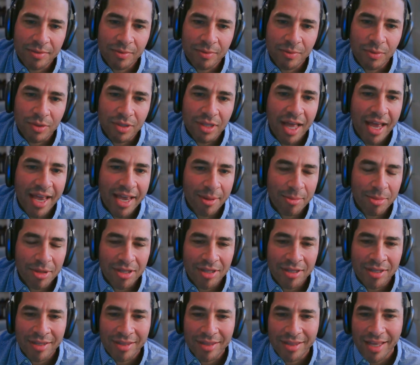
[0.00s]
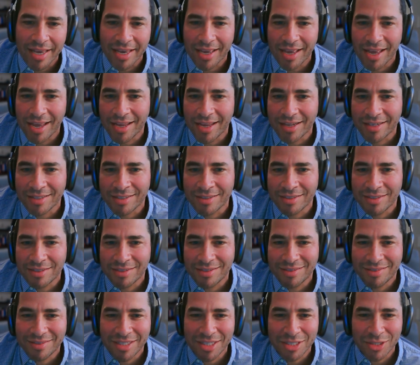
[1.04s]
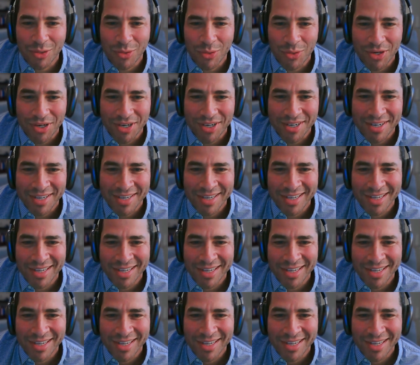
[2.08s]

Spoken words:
reliable, like on Discord